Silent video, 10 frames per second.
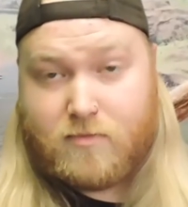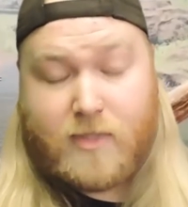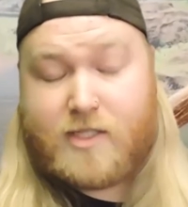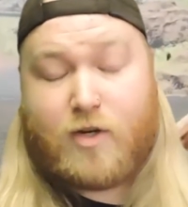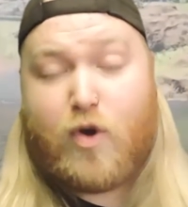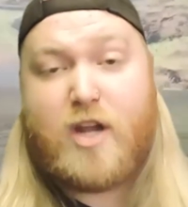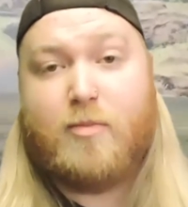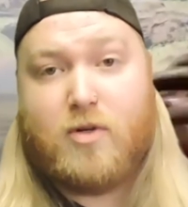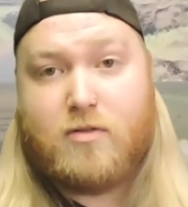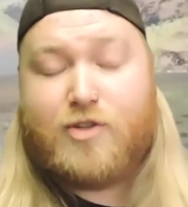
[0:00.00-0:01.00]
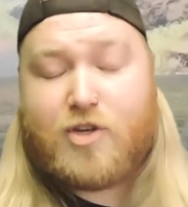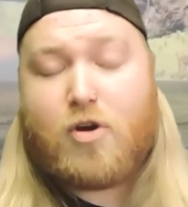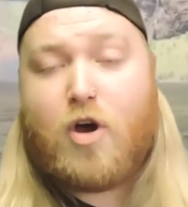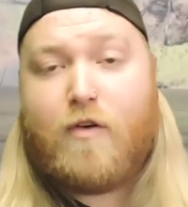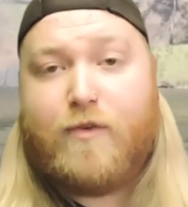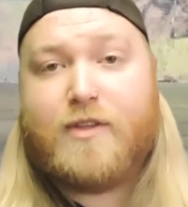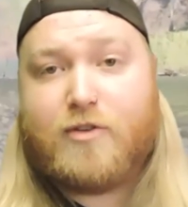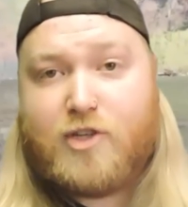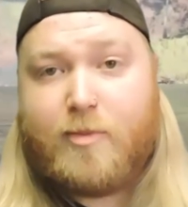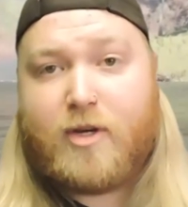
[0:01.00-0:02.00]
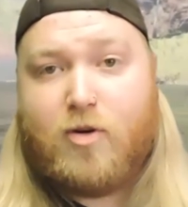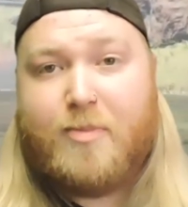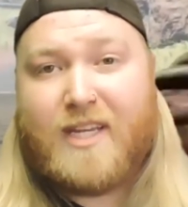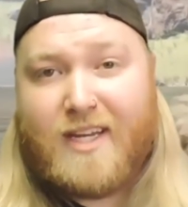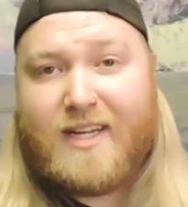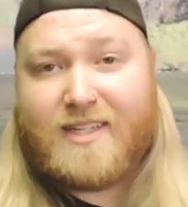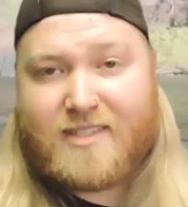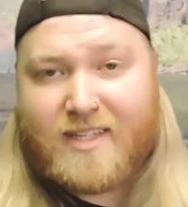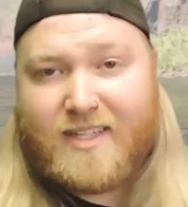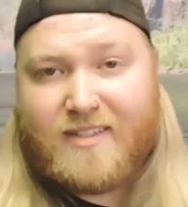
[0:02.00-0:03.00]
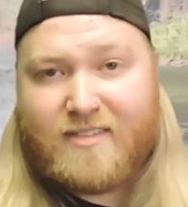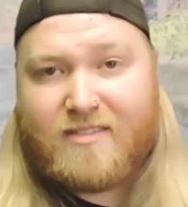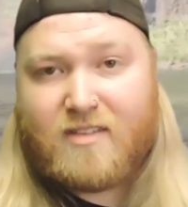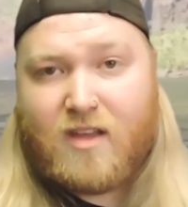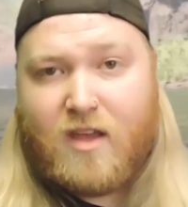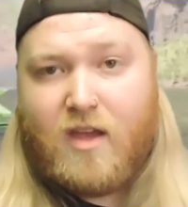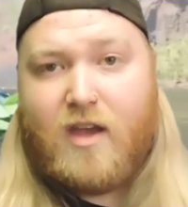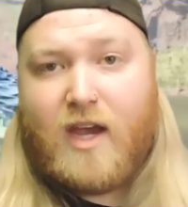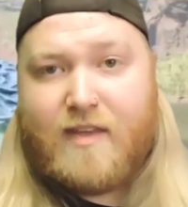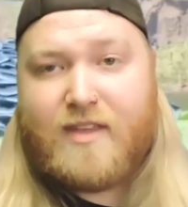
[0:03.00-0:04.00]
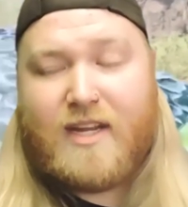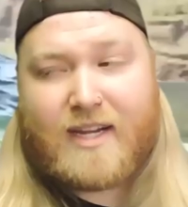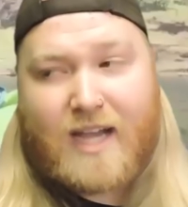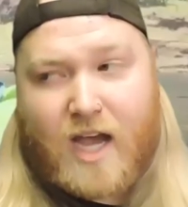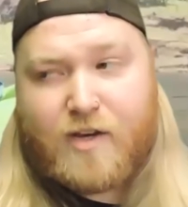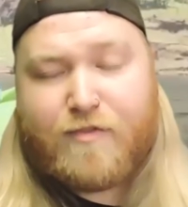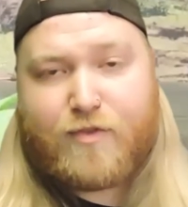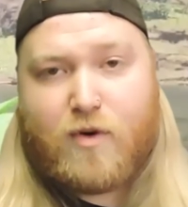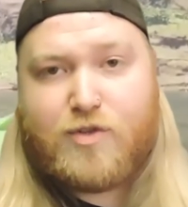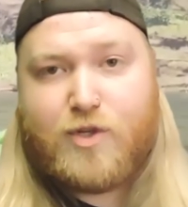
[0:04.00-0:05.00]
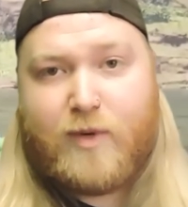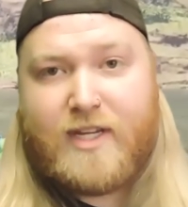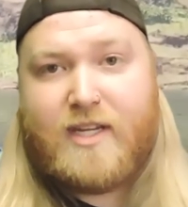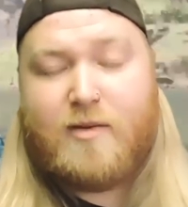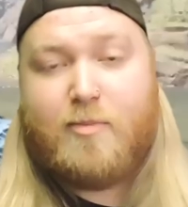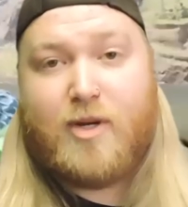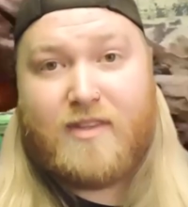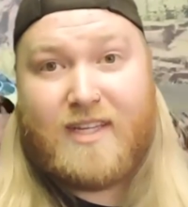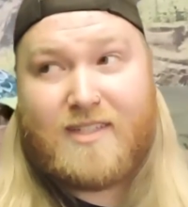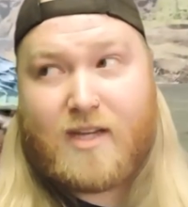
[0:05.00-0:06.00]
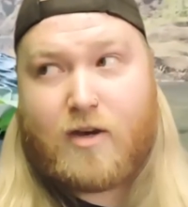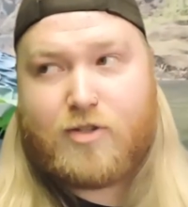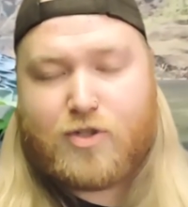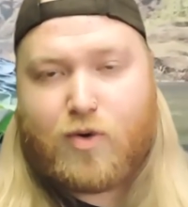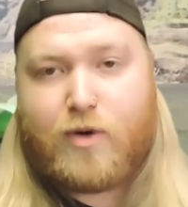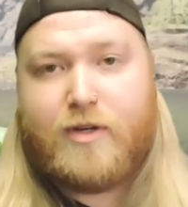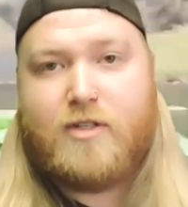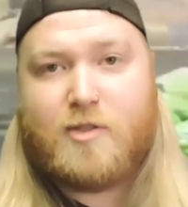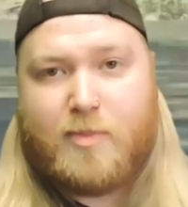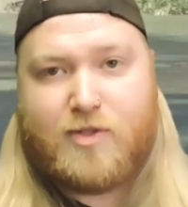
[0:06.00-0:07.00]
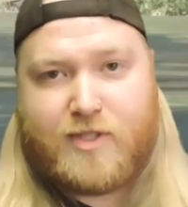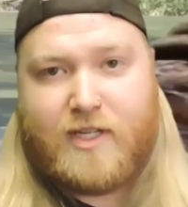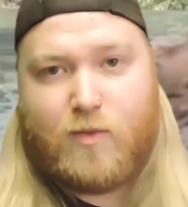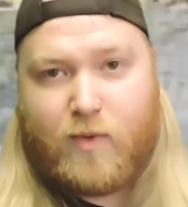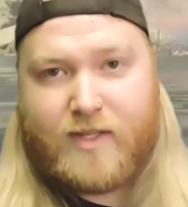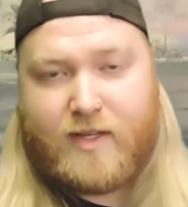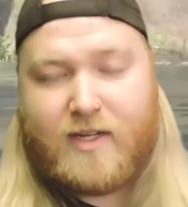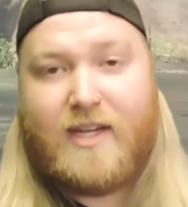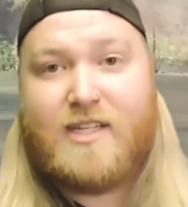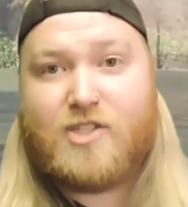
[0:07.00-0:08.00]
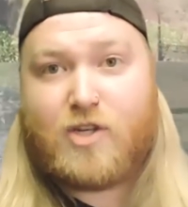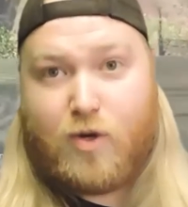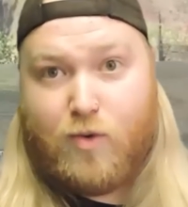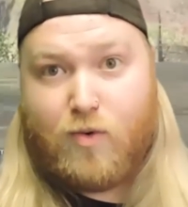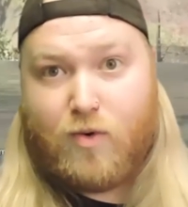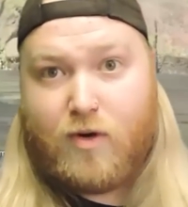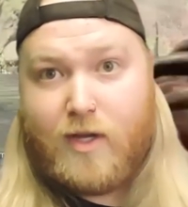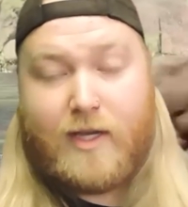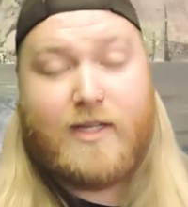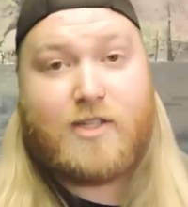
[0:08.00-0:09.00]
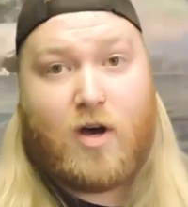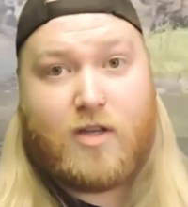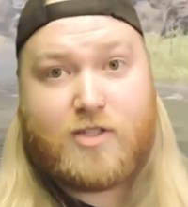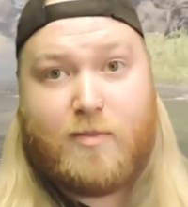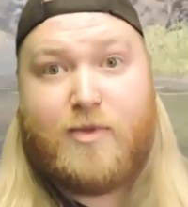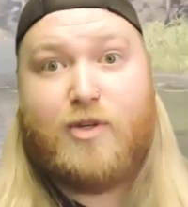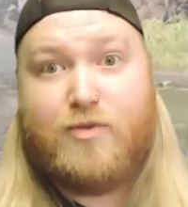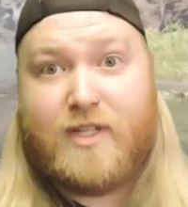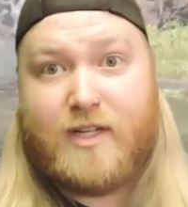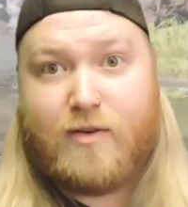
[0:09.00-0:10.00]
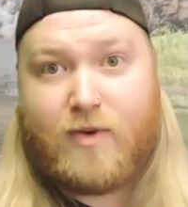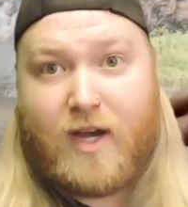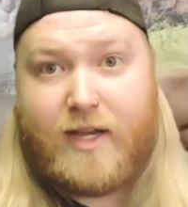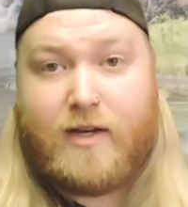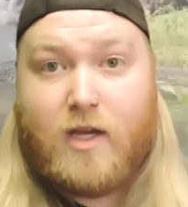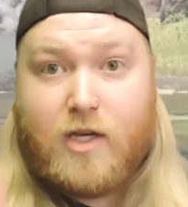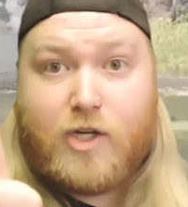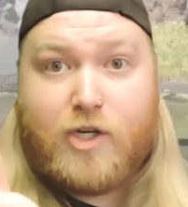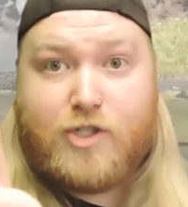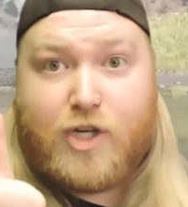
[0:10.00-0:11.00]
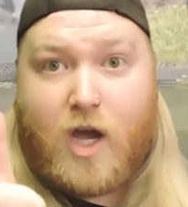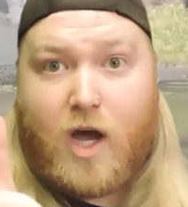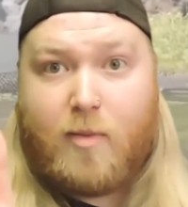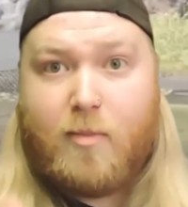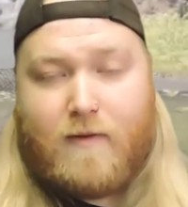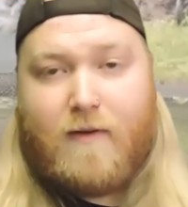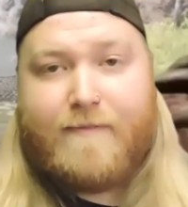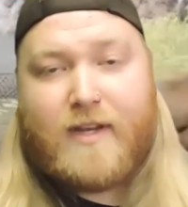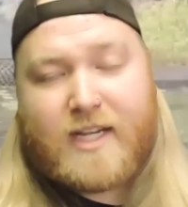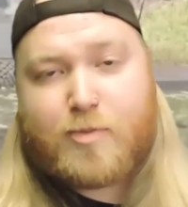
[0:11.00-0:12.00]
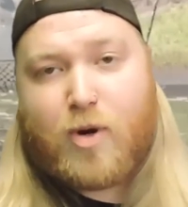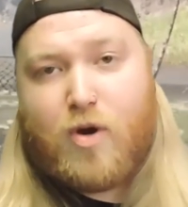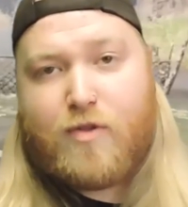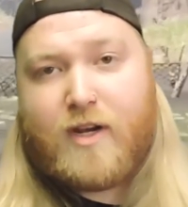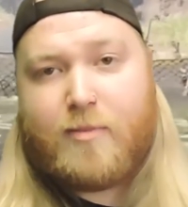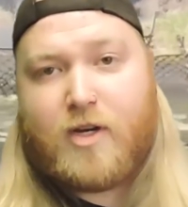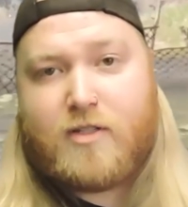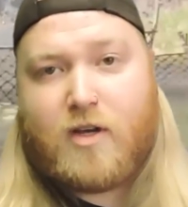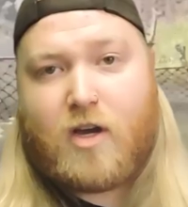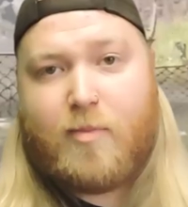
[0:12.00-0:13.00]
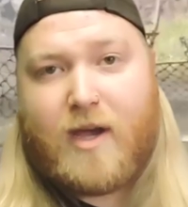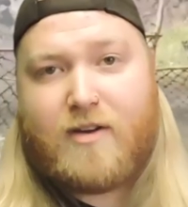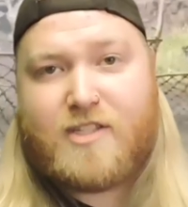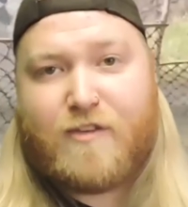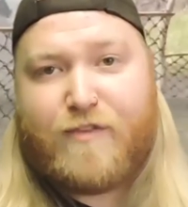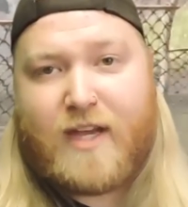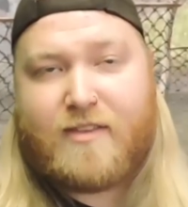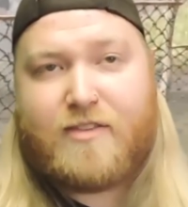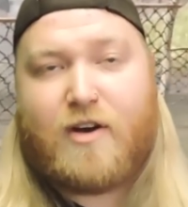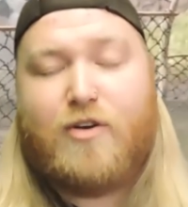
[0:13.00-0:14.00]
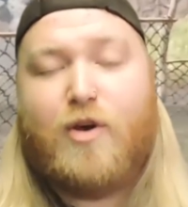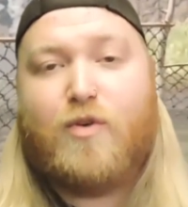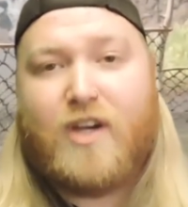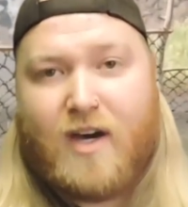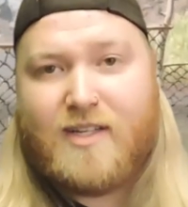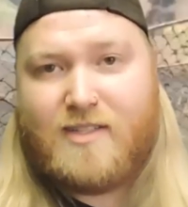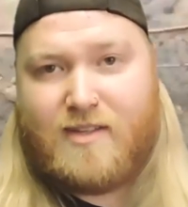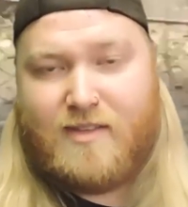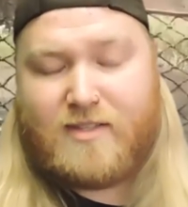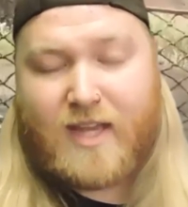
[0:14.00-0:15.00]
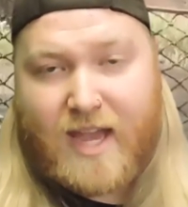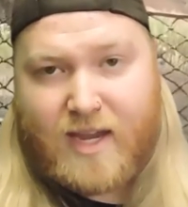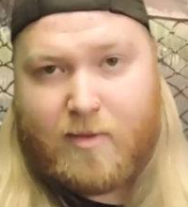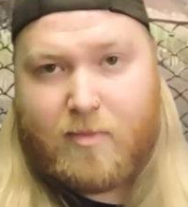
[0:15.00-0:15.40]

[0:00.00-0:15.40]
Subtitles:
It's incredible. You start off with your typical beginning scenes, and then it kind of throws you in, but the entire tutorial is built in with it. It's cool. It's awesome. You did it right. Good job. The next pro that I'm going to talk about is the fact that there are no guns in this game.